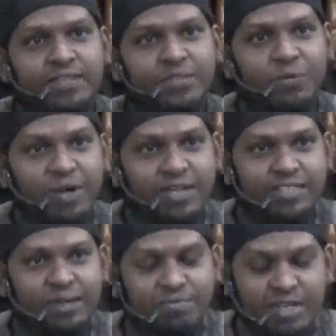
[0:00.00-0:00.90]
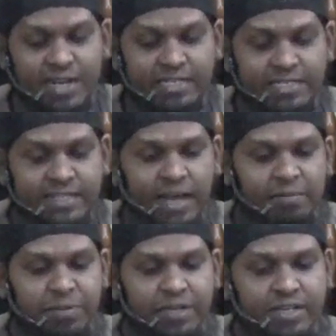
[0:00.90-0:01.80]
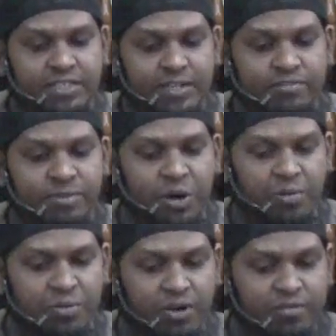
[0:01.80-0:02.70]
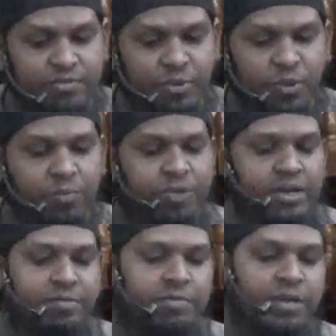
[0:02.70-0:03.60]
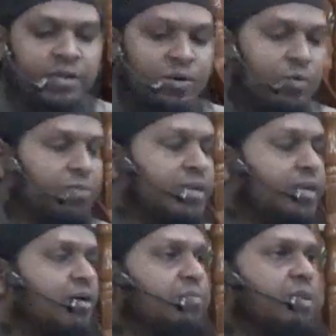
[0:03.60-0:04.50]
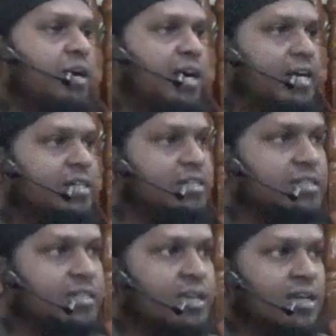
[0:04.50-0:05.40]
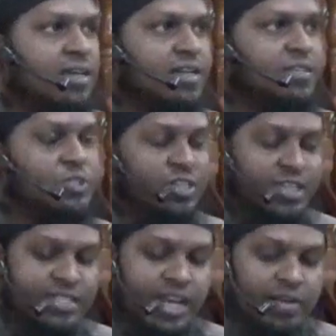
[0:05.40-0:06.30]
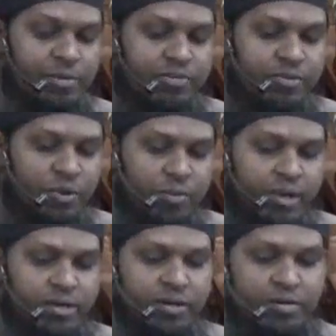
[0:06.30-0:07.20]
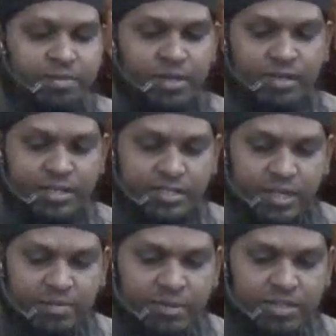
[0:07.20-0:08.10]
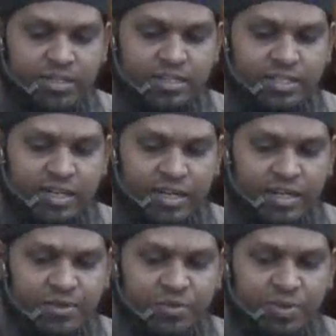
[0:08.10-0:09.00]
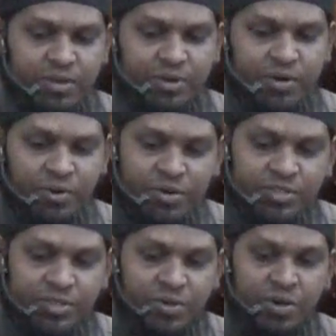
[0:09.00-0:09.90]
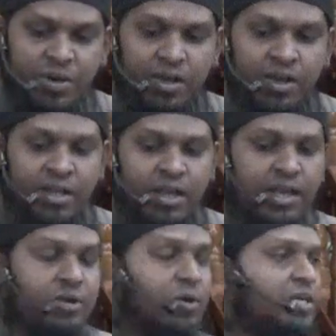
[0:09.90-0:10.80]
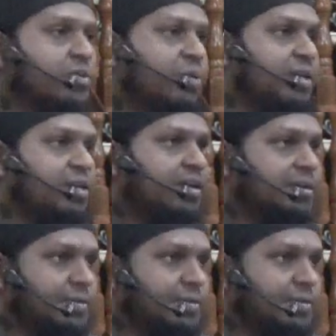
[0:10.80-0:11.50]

So when something like this happened, it's a form of opening up your eyes. During the time of Umar bin al-Khattab radiallahu ta'ala anhu, there was also an earthquake.